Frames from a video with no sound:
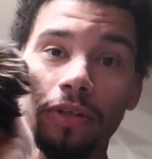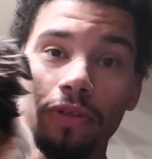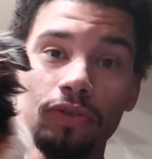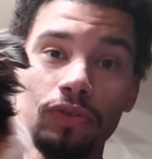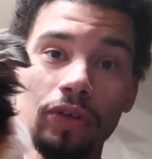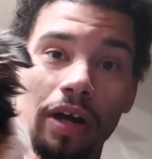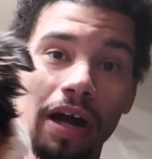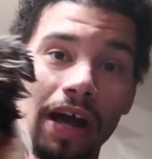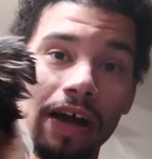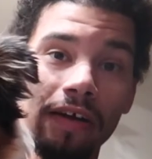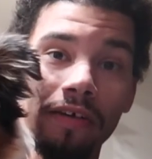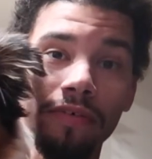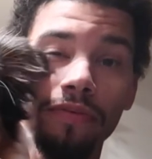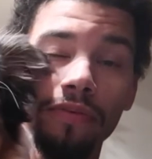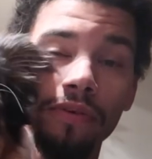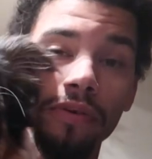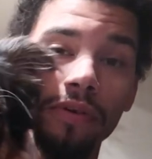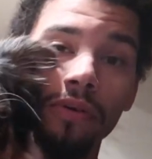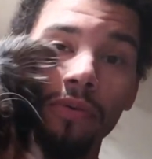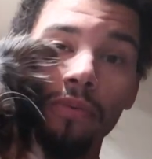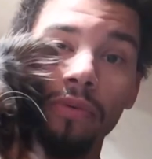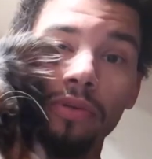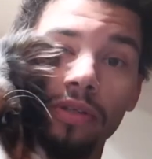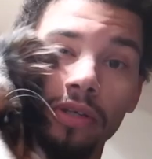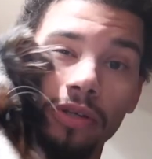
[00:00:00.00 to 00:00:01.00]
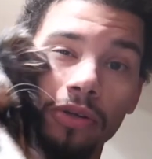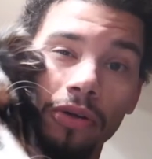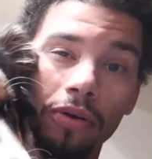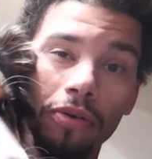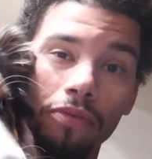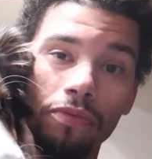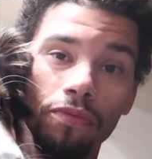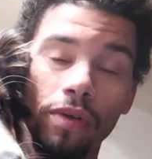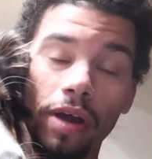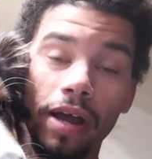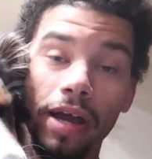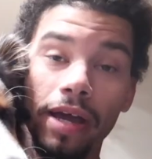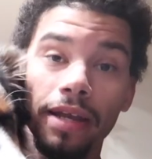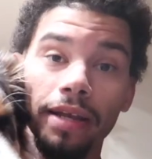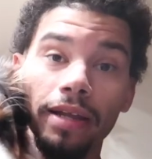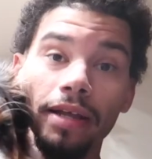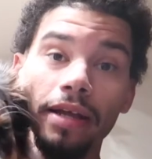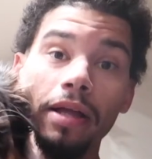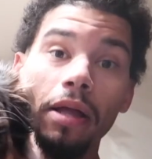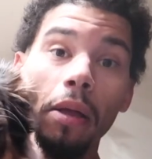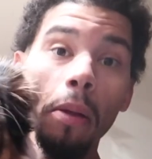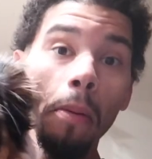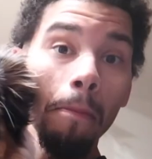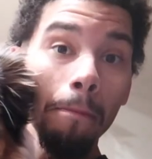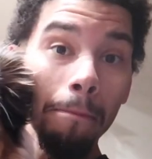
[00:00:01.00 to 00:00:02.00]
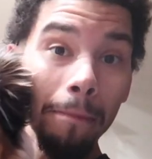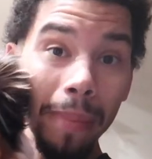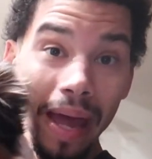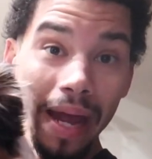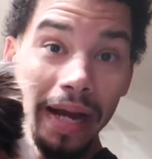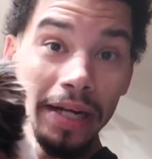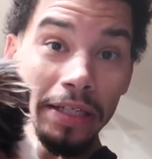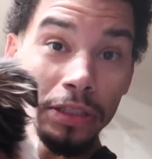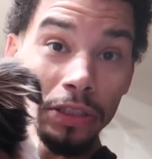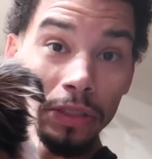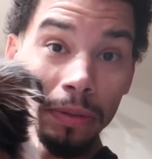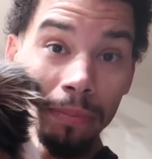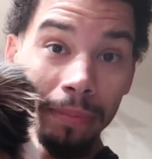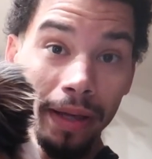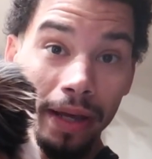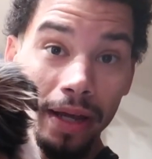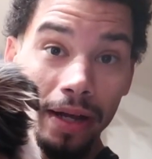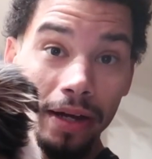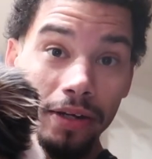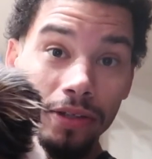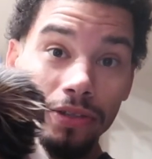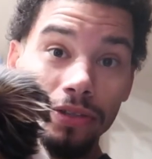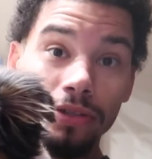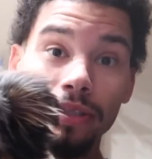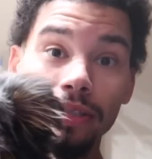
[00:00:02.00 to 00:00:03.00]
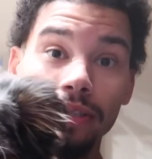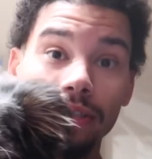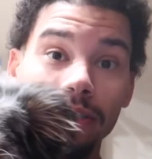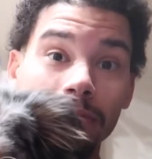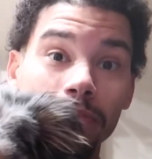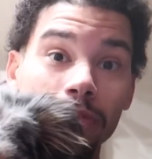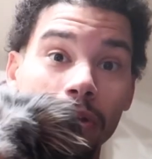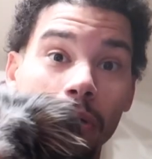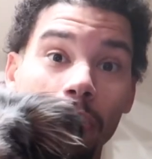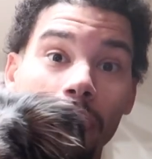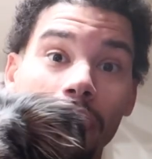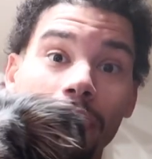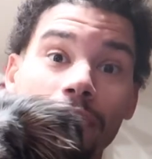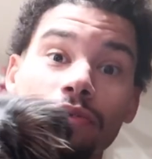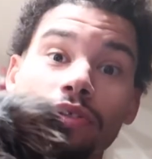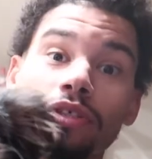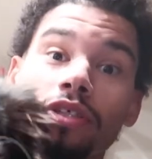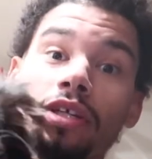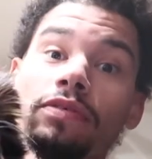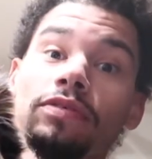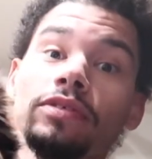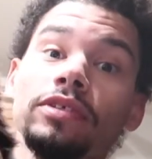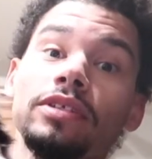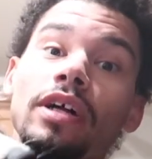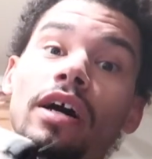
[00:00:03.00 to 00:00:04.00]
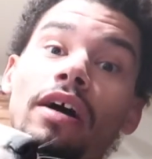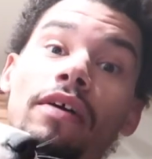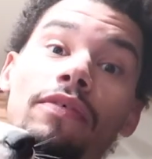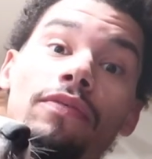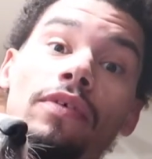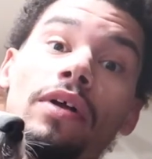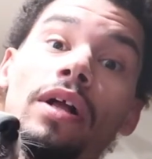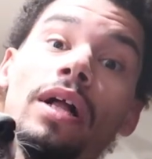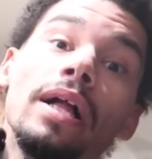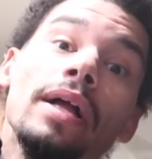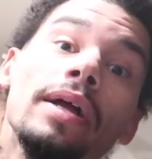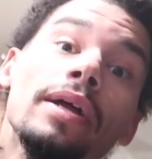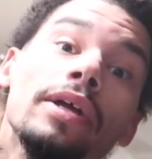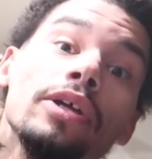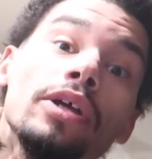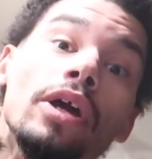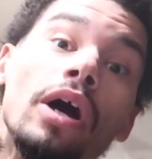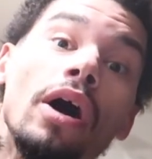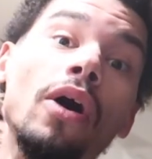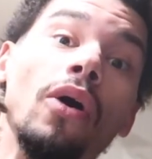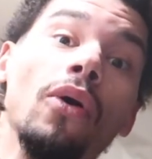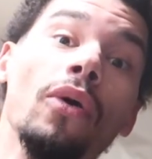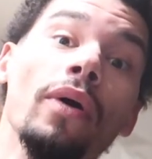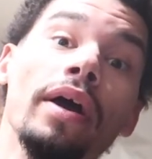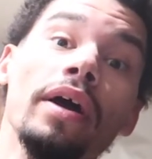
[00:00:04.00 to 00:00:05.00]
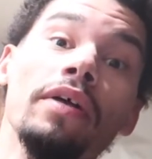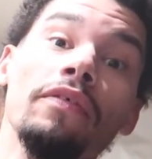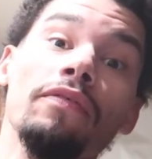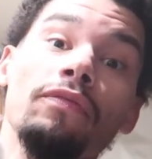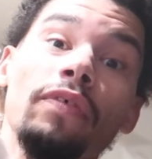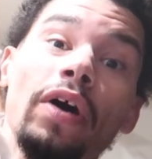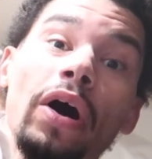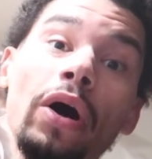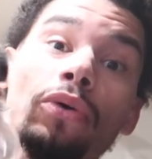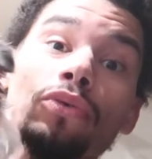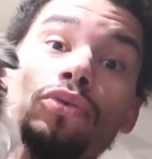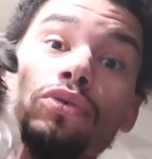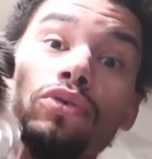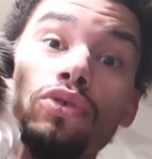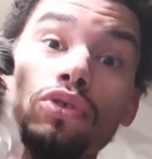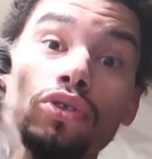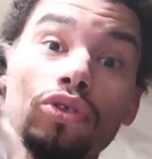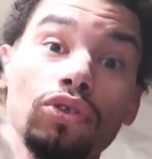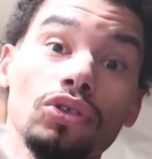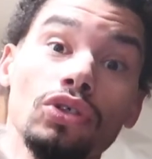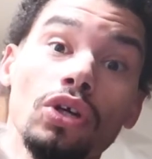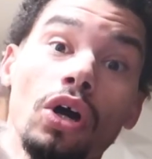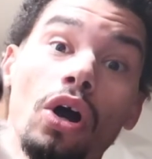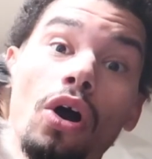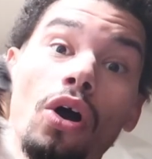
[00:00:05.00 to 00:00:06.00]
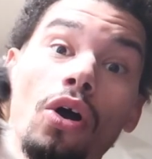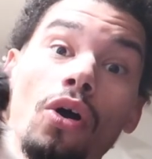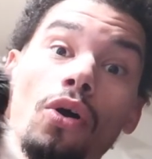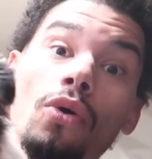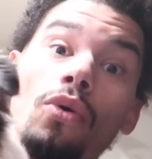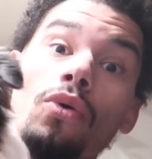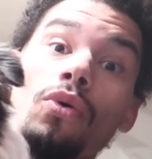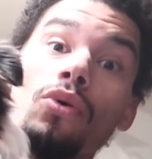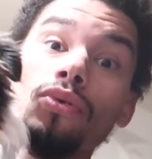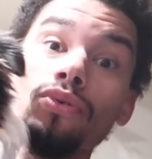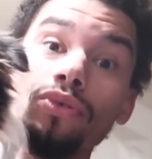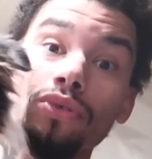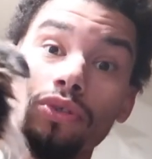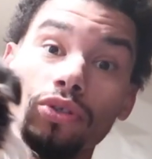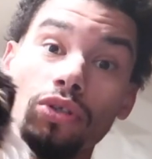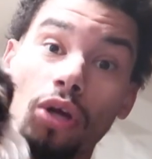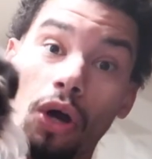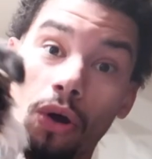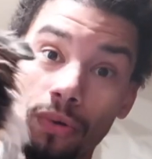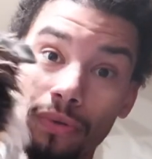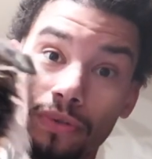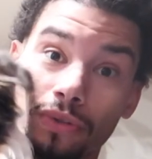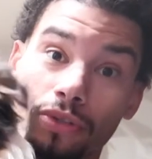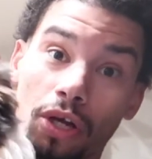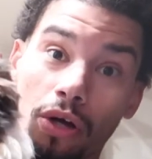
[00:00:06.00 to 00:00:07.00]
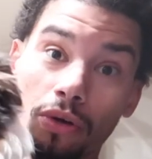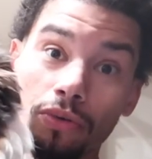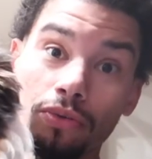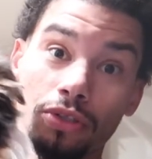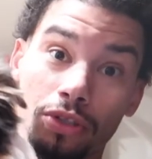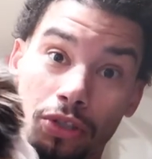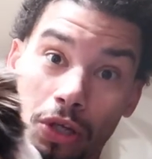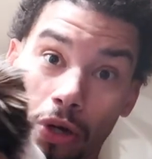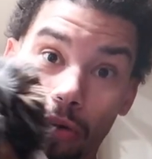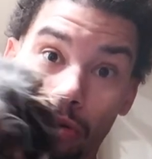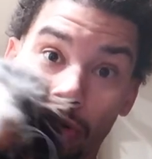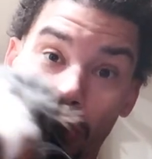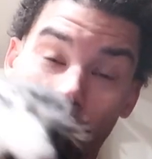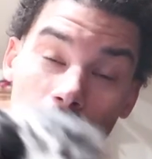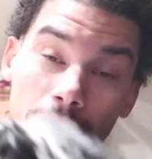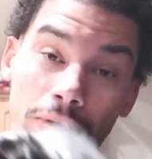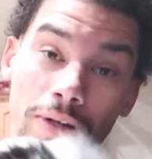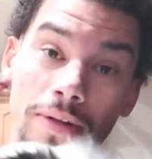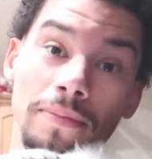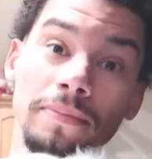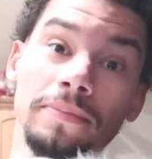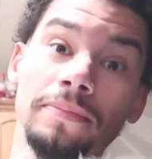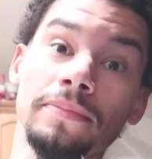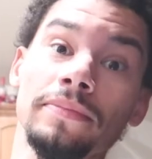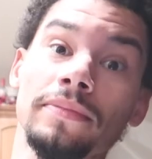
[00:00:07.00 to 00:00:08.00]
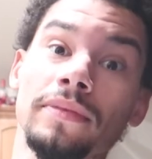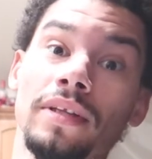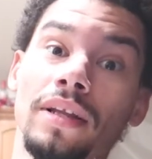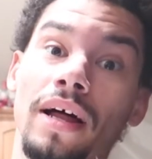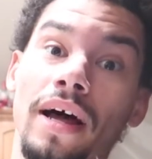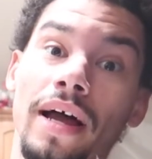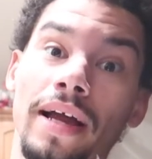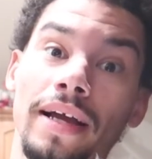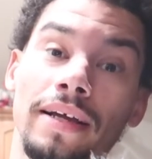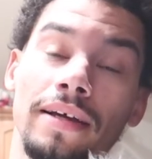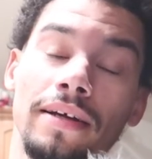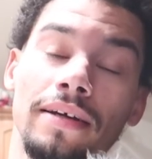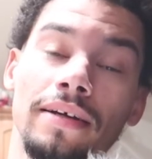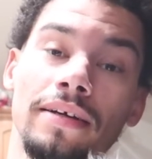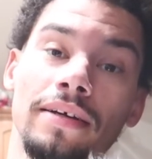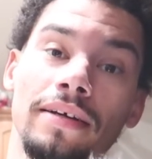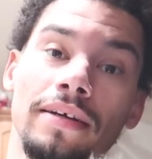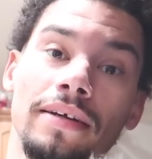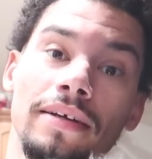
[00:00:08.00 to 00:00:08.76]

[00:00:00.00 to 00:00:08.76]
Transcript: little drive with the girlfriend, banged some gears, did some no lift shift stuff. Yo, it felt so good. Like,